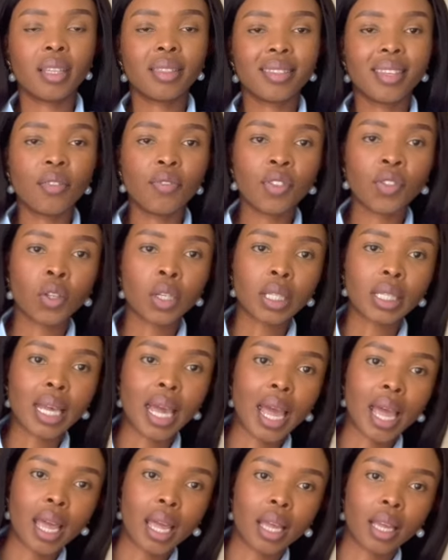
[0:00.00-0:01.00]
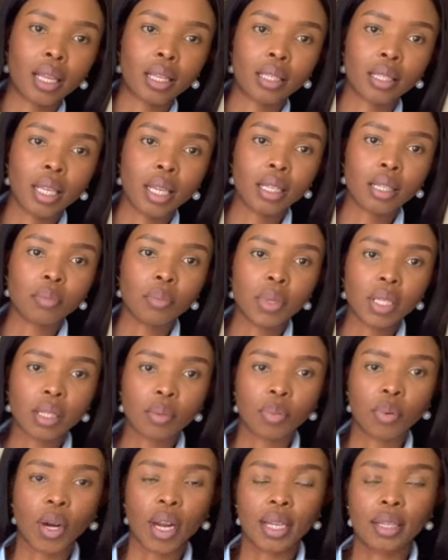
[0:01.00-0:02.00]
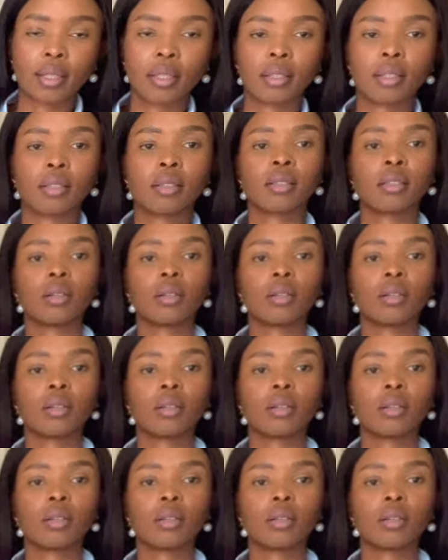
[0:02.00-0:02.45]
Even the tag says Mr. Price.